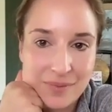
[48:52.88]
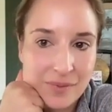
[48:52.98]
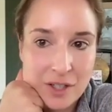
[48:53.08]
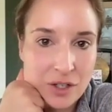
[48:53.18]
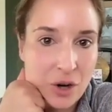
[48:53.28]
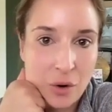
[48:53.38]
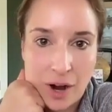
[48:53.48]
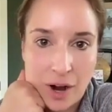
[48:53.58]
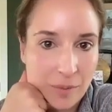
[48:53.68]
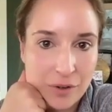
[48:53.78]
There's no
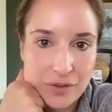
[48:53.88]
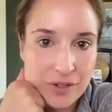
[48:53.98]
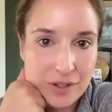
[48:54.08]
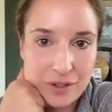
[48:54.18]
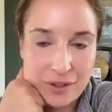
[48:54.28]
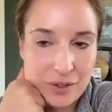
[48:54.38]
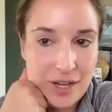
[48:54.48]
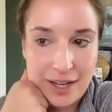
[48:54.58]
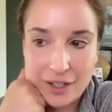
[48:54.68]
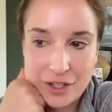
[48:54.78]
wrong moves. You
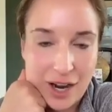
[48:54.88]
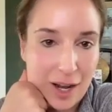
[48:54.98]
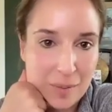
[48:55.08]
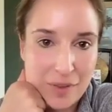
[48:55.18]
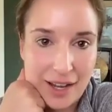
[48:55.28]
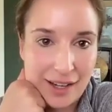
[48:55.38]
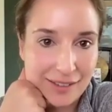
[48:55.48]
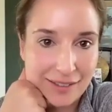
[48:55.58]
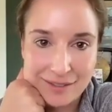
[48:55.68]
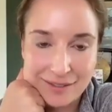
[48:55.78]
take a job that
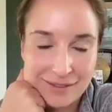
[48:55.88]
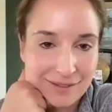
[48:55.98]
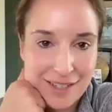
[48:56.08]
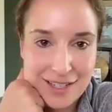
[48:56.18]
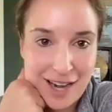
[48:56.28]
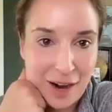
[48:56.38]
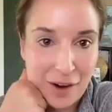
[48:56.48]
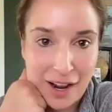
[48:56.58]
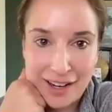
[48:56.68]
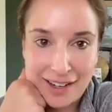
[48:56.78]
it's not
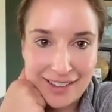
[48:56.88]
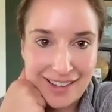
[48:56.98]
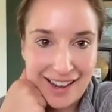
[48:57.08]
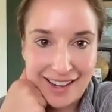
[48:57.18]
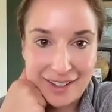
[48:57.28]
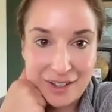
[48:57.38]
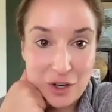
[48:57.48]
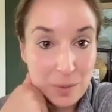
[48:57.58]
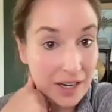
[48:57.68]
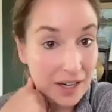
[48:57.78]
right and you
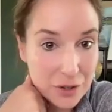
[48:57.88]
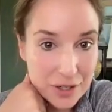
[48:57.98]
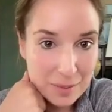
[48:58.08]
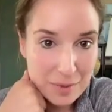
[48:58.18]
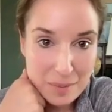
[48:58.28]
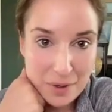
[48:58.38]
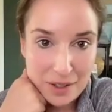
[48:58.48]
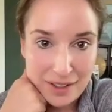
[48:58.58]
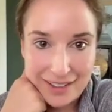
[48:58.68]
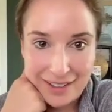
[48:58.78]
meet interesting
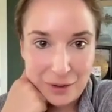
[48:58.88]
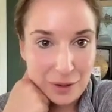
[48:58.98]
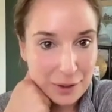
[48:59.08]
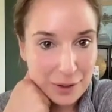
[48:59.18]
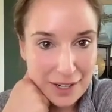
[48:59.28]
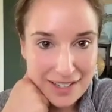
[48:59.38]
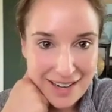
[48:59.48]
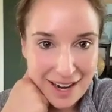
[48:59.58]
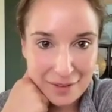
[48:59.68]
people and you learn that it's not